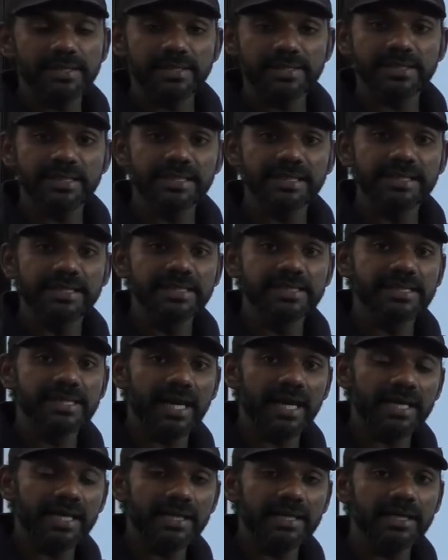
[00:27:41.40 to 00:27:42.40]
is a
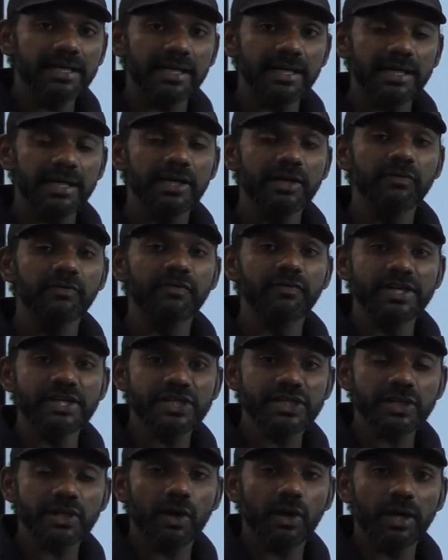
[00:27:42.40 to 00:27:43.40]
desire, a
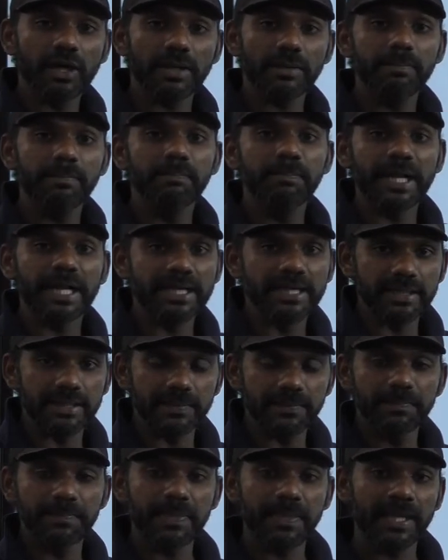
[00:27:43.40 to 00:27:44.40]
wish, or a
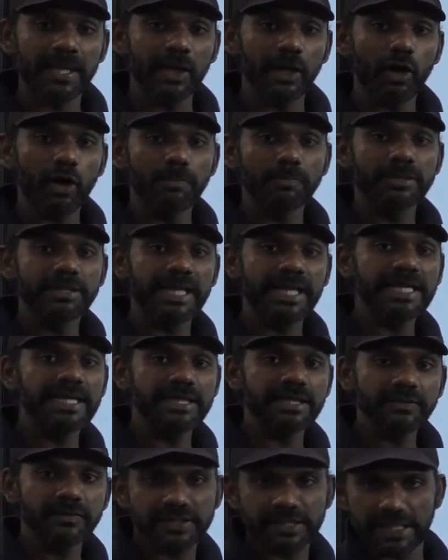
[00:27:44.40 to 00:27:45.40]
prayer.
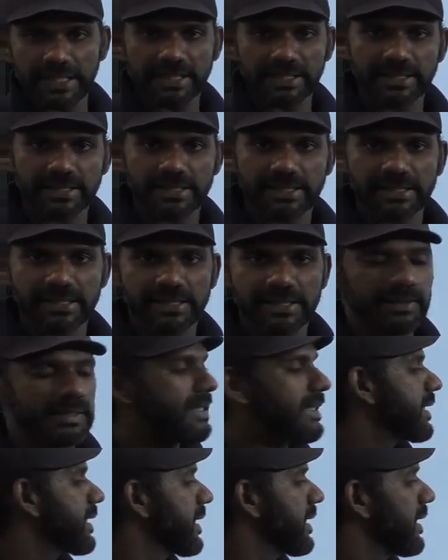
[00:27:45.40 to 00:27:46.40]
Optative sentence. Right.